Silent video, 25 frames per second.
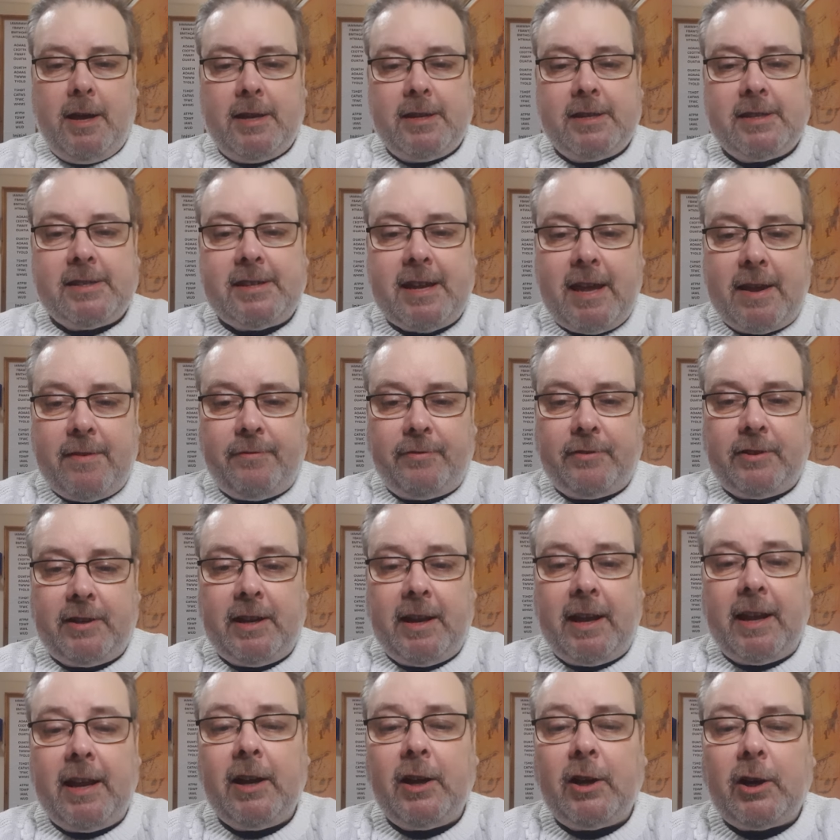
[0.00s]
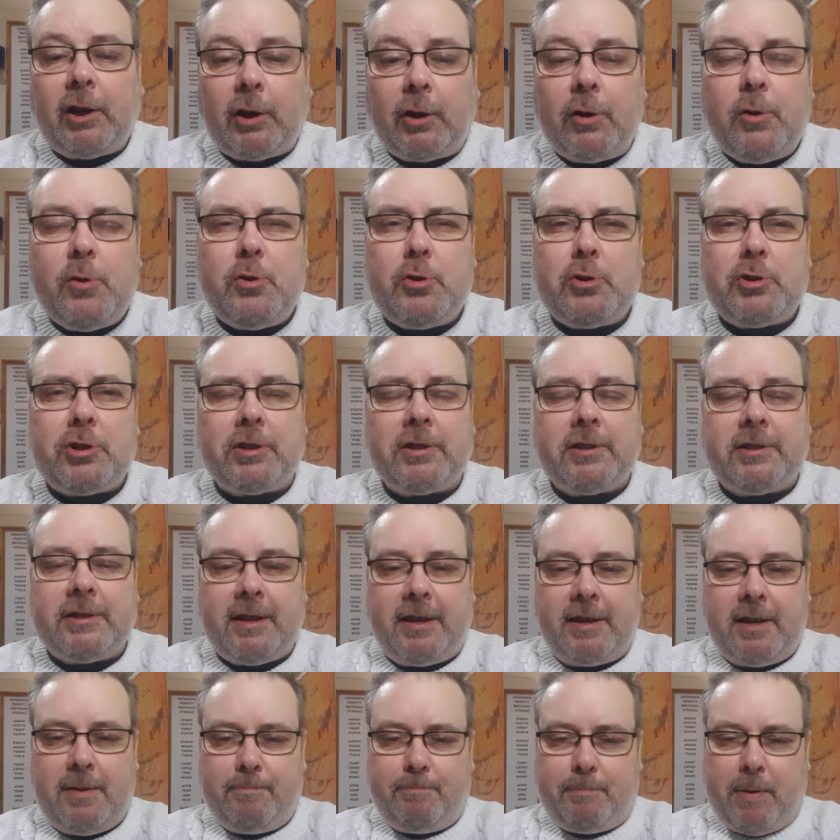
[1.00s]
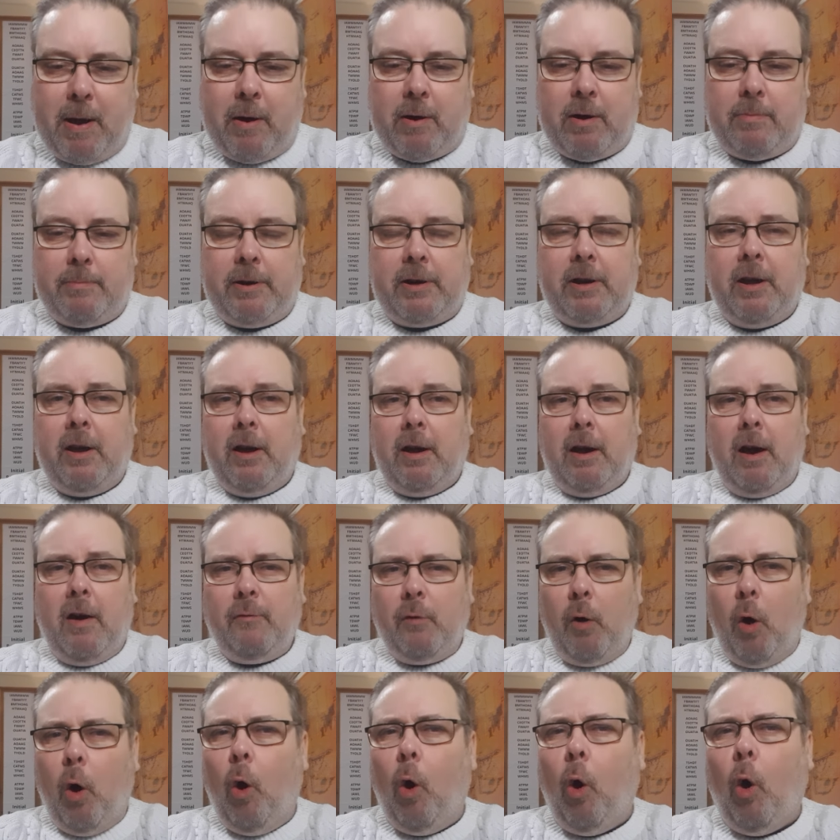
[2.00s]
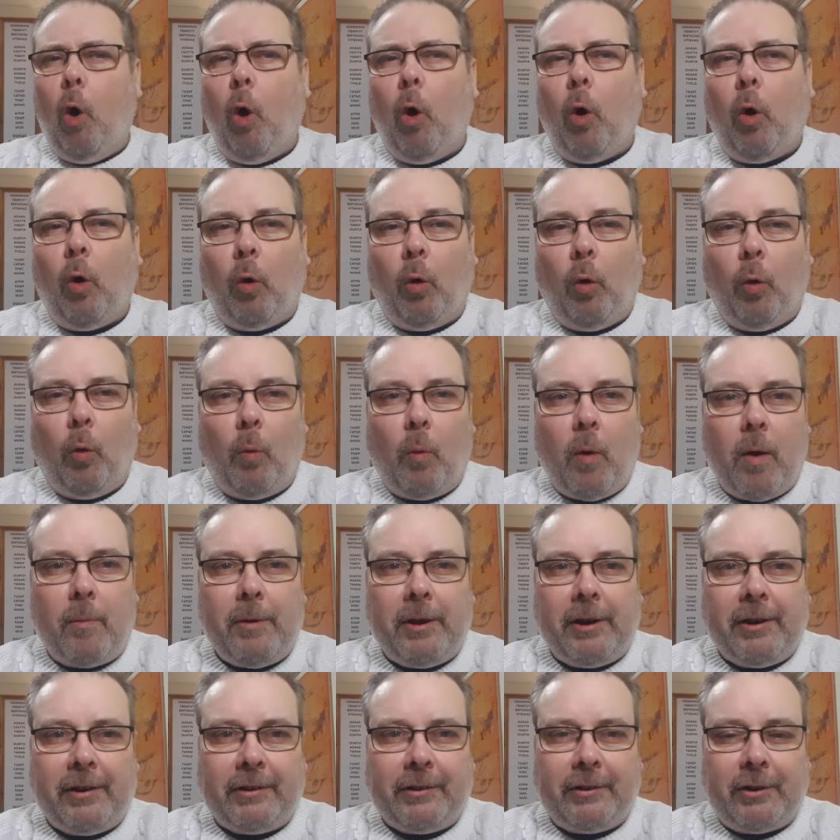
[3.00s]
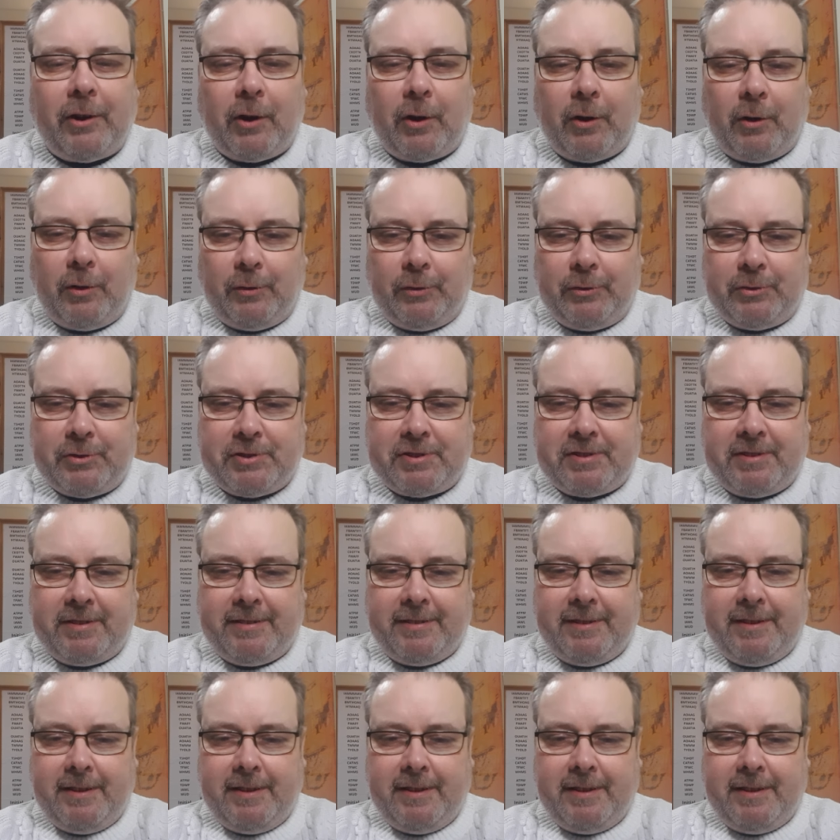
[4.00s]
safety, inclusion and empowerment of all women and girls,